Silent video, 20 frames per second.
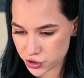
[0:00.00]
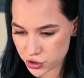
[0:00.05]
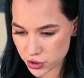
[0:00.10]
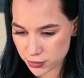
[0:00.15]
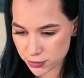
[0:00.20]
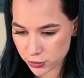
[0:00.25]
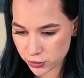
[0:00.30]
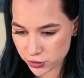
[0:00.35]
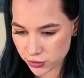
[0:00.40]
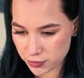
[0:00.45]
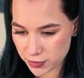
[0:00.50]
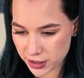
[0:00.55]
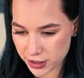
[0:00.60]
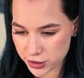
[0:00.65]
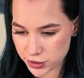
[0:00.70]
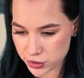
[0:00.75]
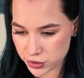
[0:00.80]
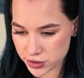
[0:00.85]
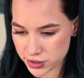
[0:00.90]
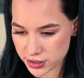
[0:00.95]
our amount of money
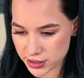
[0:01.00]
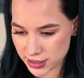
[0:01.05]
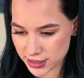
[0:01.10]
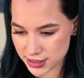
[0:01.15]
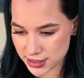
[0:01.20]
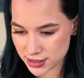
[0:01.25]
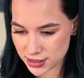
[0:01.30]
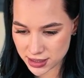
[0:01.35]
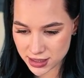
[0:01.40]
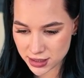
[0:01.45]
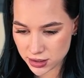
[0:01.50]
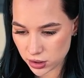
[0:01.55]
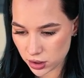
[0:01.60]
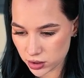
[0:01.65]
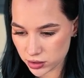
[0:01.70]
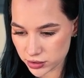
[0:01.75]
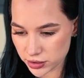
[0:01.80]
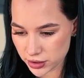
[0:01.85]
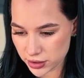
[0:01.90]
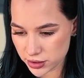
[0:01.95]
to
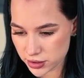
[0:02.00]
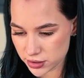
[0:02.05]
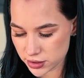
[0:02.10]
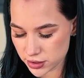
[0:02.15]
$60.